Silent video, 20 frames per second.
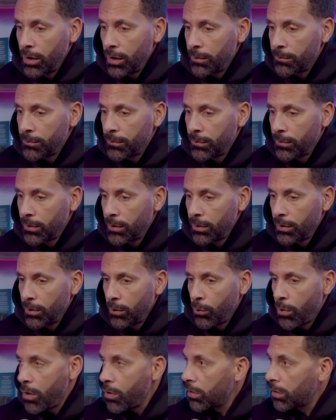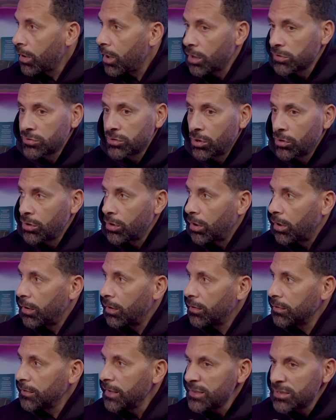um, world class or
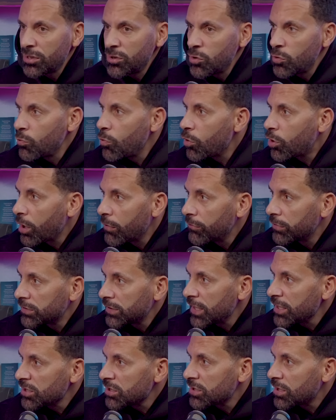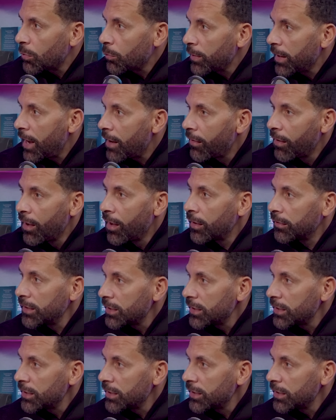not. These are normal conversations that we have.